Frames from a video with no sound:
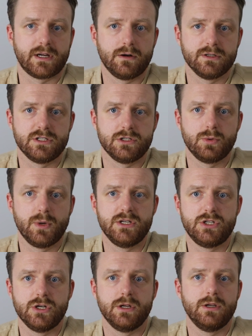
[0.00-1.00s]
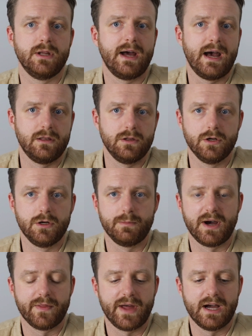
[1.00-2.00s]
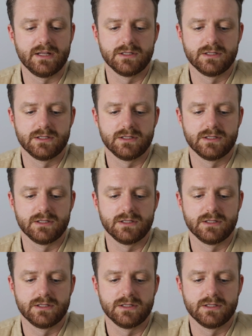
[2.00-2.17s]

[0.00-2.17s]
current situation and learn about that.